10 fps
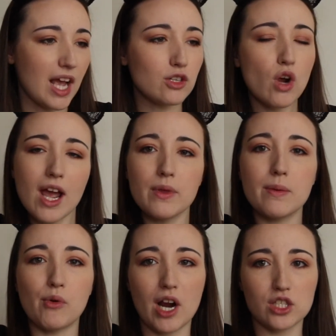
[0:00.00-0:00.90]
I'll try it with
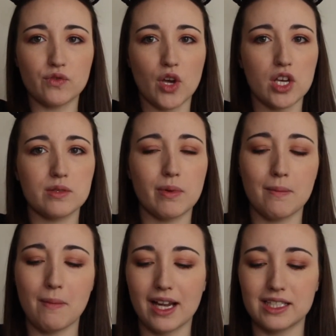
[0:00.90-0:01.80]
a brush first, but I
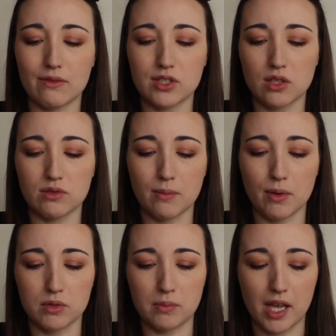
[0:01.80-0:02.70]
might have to use a
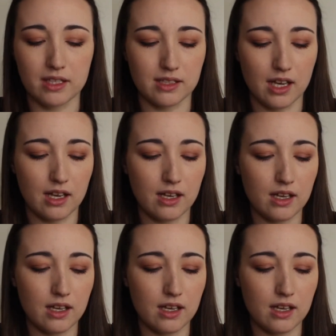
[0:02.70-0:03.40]
beauty blender.